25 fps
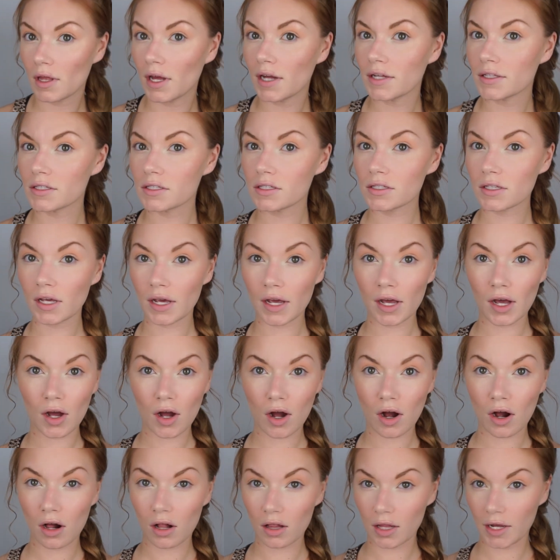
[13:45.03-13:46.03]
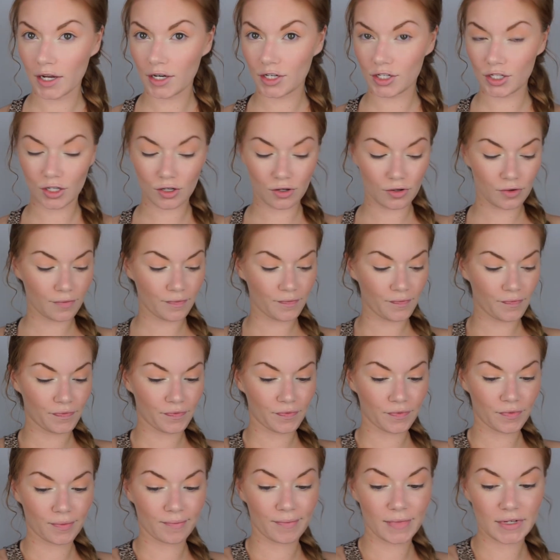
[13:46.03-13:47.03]
that's like all I do
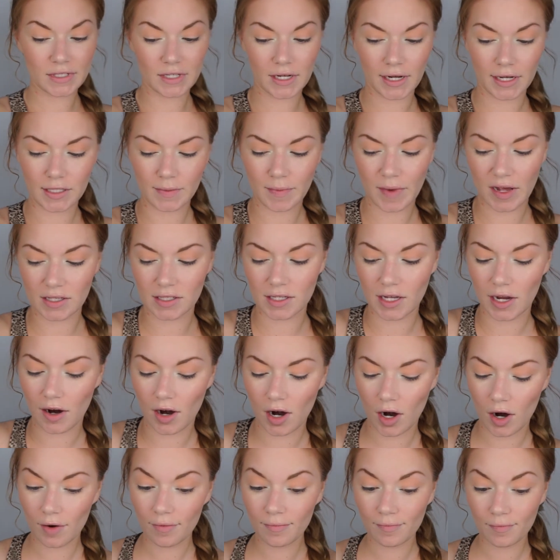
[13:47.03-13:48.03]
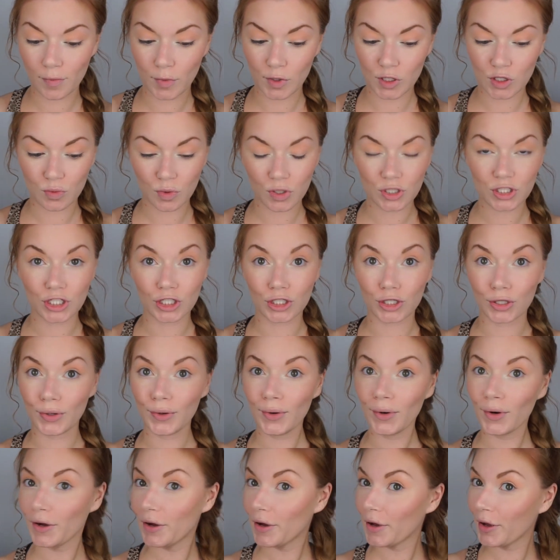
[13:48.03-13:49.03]
besides mascara, which we'll
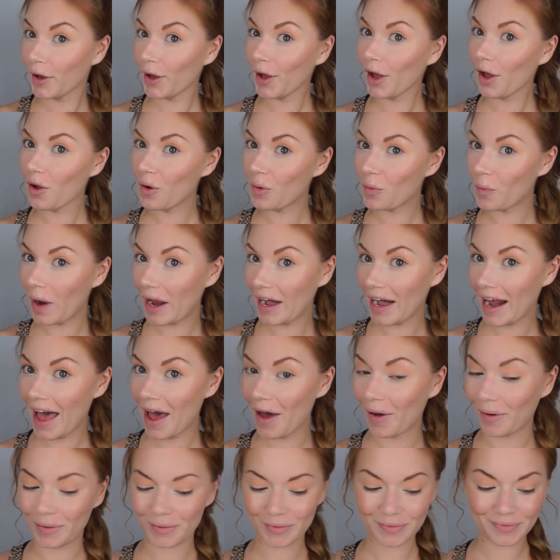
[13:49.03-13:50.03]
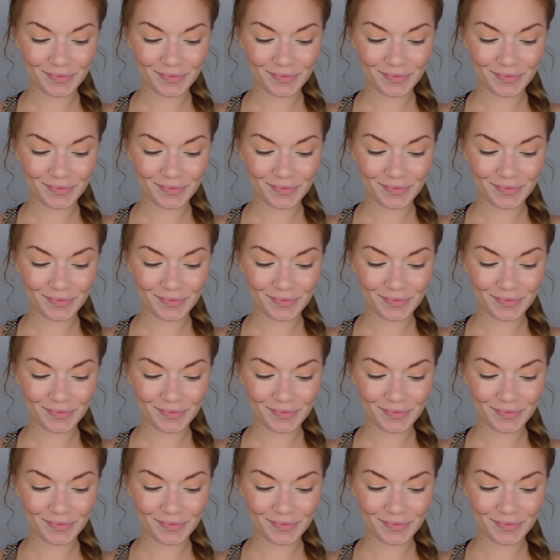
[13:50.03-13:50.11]
do right now.